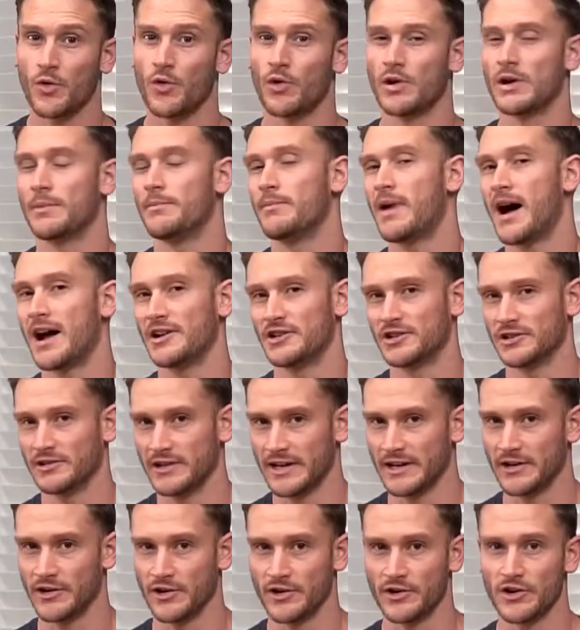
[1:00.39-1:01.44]
or to
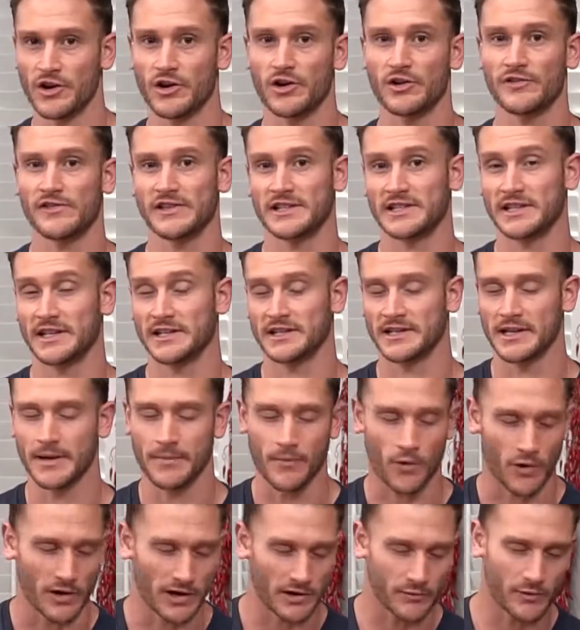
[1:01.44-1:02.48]
modulate our nervous
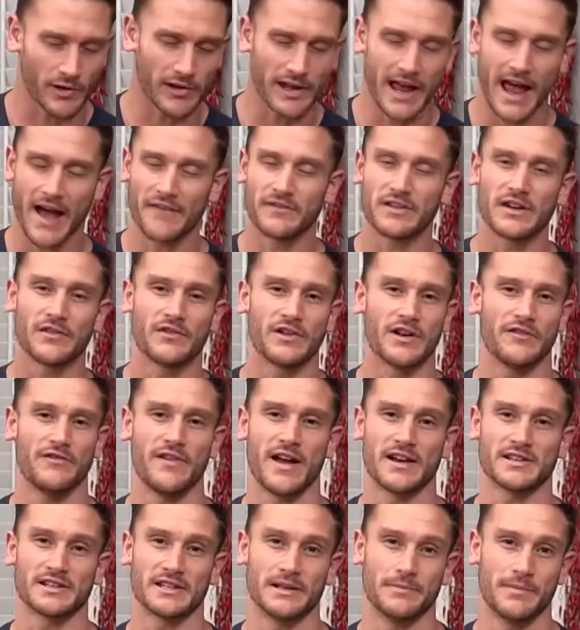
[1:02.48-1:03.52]
system or to really have different
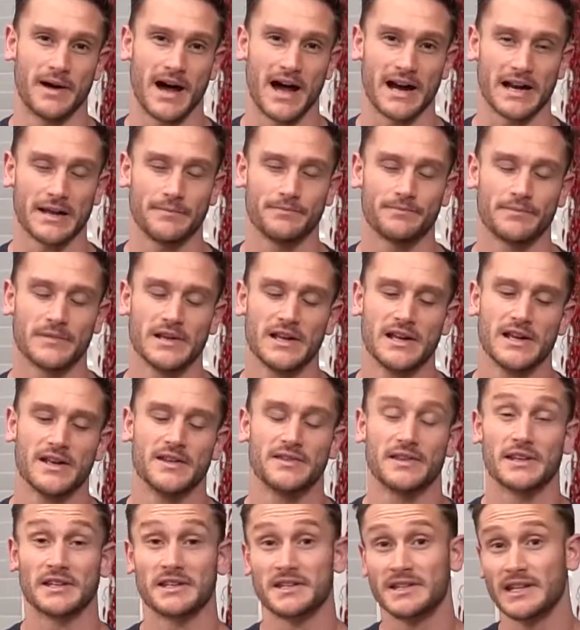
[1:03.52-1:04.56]
effects on the body.
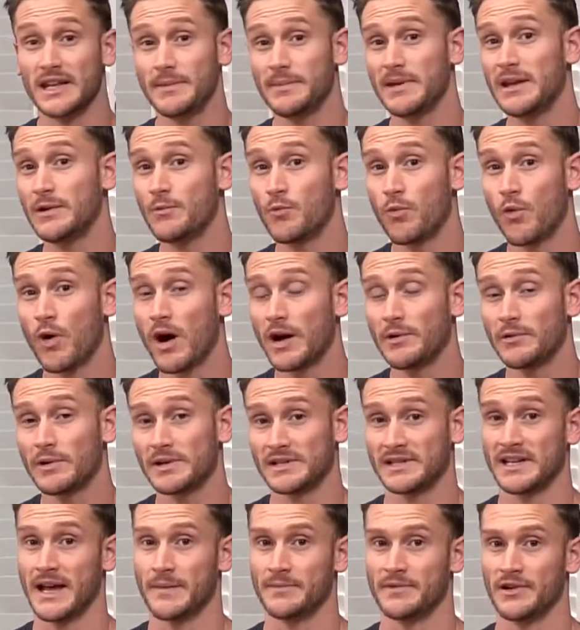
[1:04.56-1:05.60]
The CB1
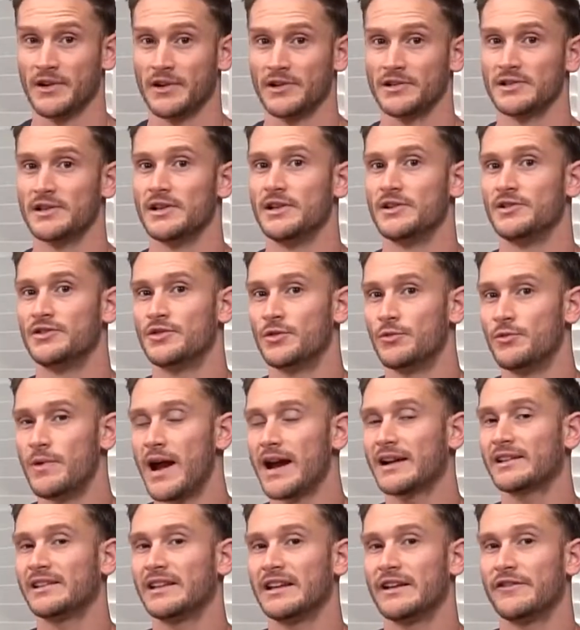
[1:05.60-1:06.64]
receptors
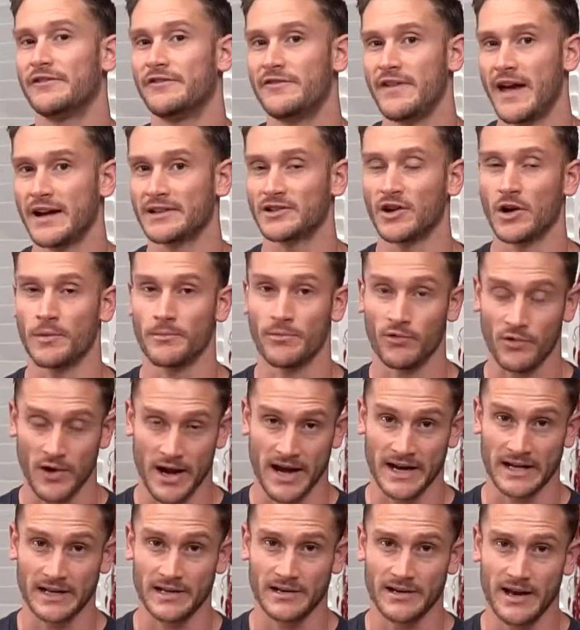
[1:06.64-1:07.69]
directly affect our
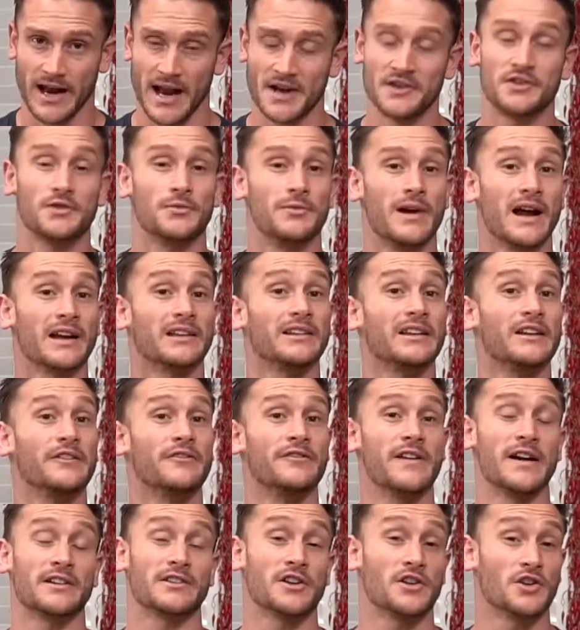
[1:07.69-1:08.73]
brain and directly
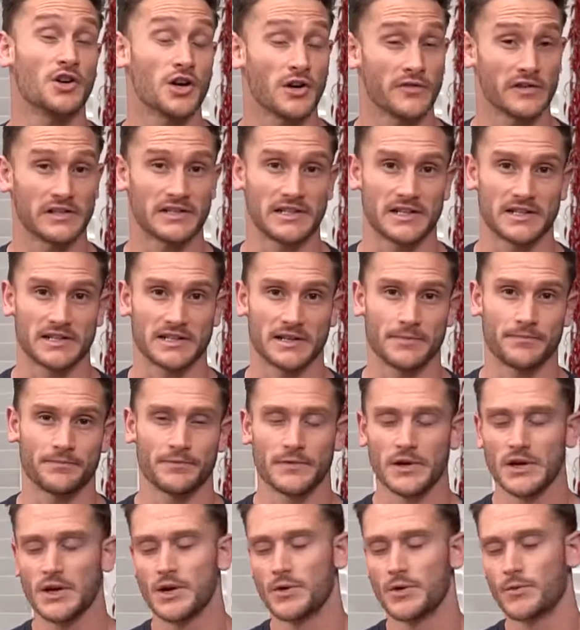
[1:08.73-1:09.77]
affect our nervous system,
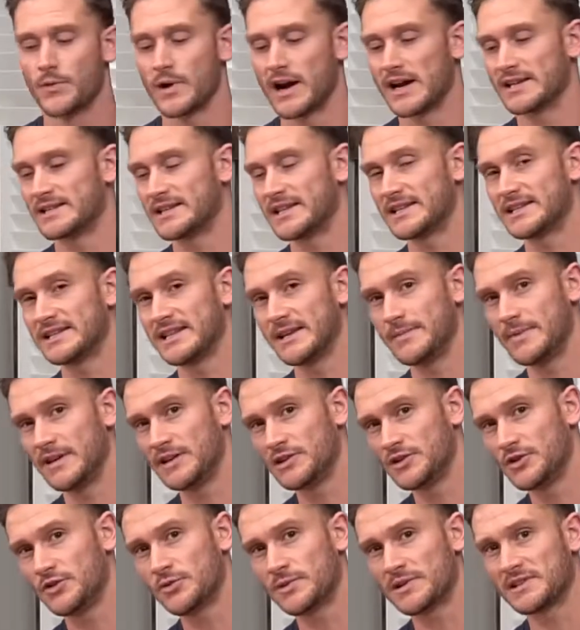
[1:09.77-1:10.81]
whereas the
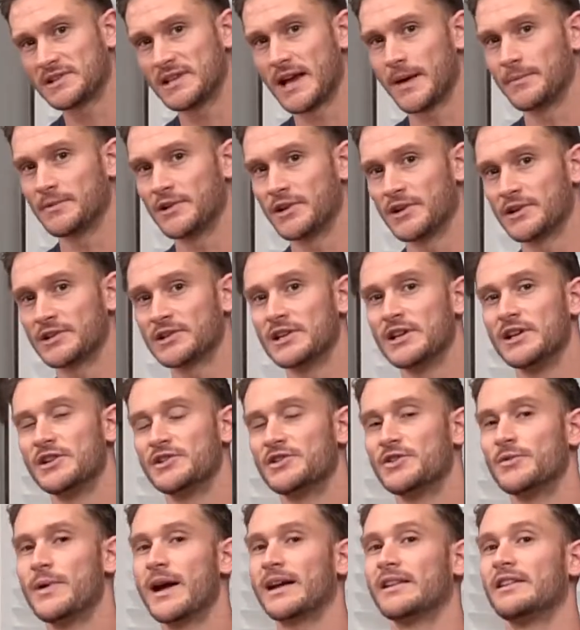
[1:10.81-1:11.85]
CB2 receptors
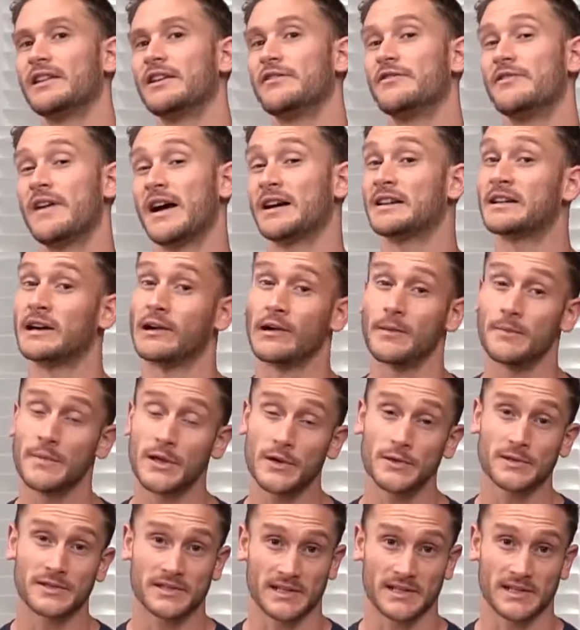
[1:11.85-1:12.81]
directly affect our immune